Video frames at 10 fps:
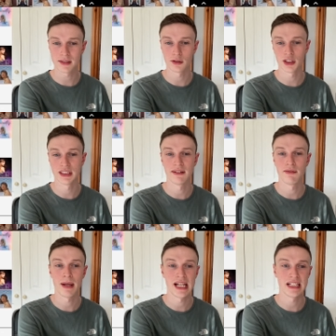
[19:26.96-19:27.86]
songs she's ever
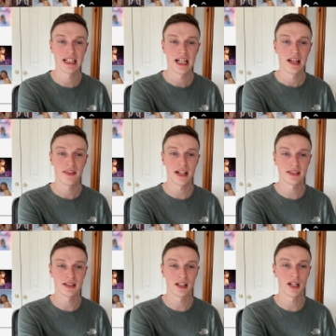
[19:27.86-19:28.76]
made. That's
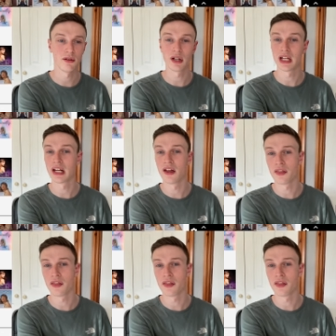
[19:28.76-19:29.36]
gonna go in